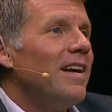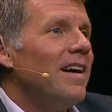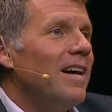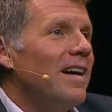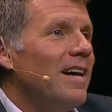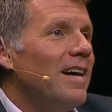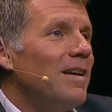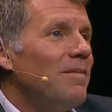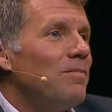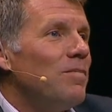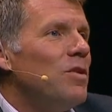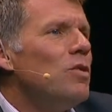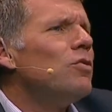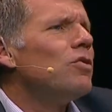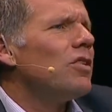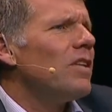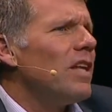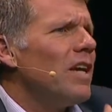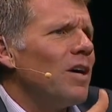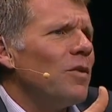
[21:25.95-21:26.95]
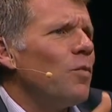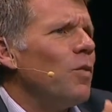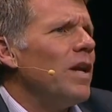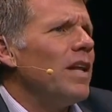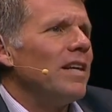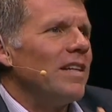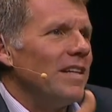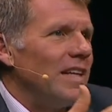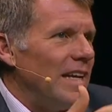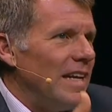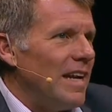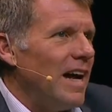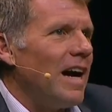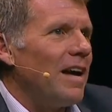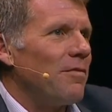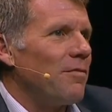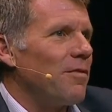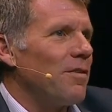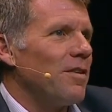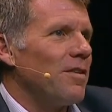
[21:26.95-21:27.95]
um, usually unwittingly,
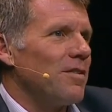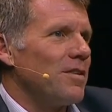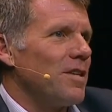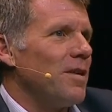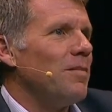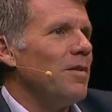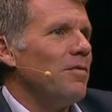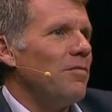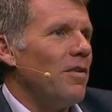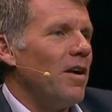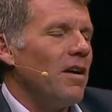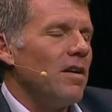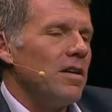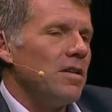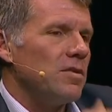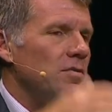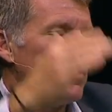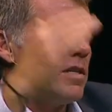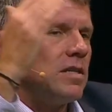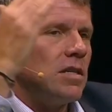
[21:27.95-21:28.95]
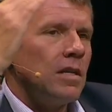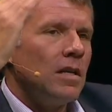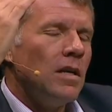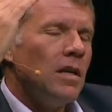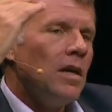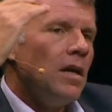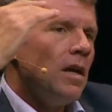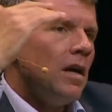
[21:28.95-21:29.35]
not for some nefarious reason.